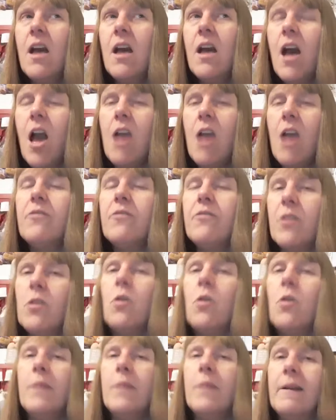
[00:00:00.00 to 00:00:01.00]
over a
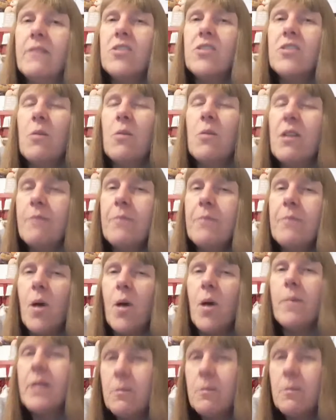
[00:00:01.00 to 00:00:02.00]
long period of time when I've
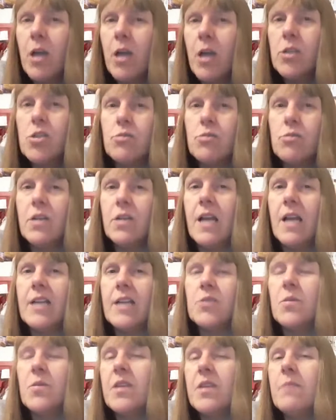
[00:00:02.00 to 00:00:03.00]
built up an emotional
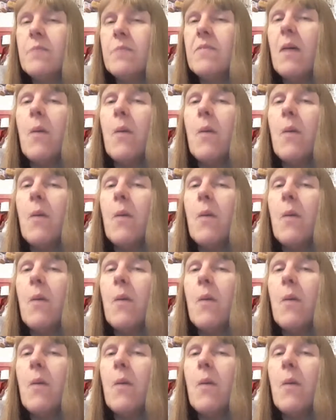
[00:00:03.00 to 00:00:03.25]
connection with him,